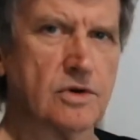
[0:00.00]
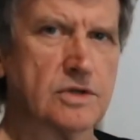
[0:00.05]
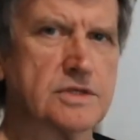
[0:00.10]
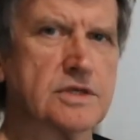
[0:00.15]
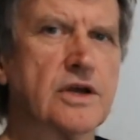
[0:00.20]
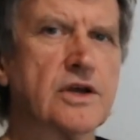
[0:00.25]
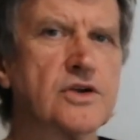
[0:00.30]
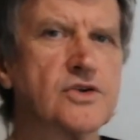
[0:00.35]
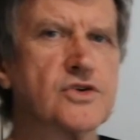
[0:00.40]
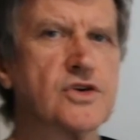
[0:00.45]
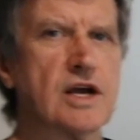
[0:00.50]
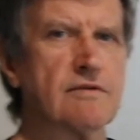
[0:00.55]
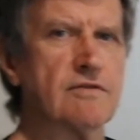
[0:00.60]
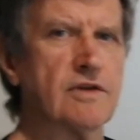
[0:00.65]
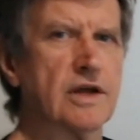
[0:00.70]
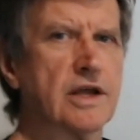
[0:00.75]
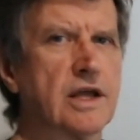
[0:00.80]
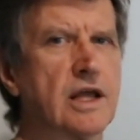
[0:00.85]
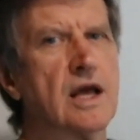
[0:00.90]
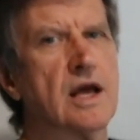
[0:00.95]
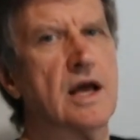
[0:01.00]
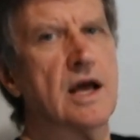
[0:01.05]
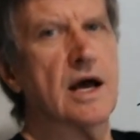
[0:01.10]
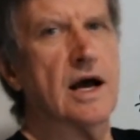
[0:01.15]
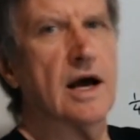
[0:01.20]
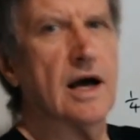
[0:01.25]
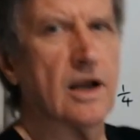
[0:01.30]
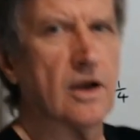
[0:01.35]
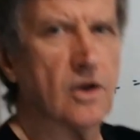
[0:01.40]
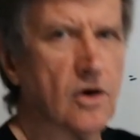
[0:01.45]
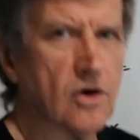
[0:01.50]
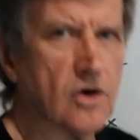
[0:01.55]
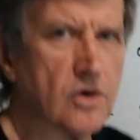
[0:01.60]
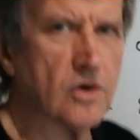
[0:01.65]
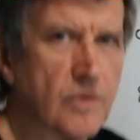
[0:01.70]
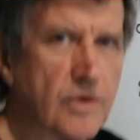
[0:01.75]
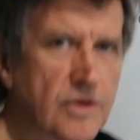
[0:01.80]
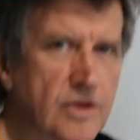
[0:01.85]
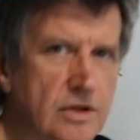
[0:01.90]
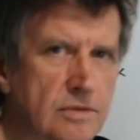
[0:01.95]
So you're travelling along
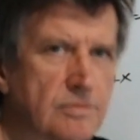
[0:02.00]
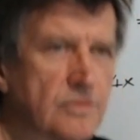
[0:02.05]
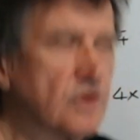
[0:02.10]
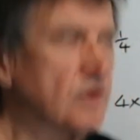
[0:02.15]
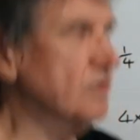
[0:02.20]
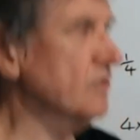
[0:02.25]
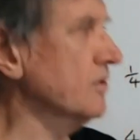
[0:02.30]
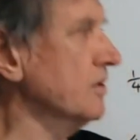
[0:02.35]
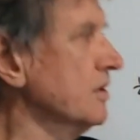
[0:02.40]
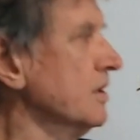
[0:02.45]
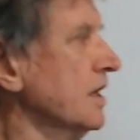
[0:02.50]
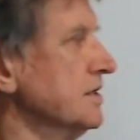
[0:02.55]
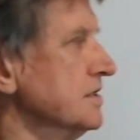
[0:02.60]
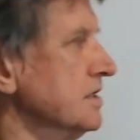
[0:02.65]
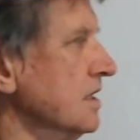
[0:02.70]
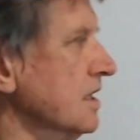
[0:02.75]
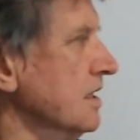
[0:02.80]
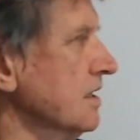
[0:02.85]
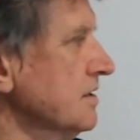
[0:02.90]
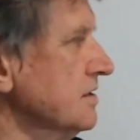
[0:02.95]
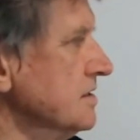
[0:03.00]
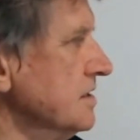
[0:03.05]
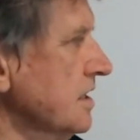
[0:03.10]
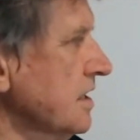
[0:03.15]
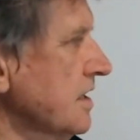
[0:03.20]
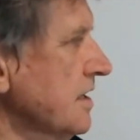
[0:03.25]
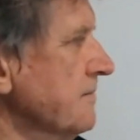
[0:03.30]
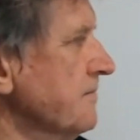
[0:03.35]
with the muon as it goes down.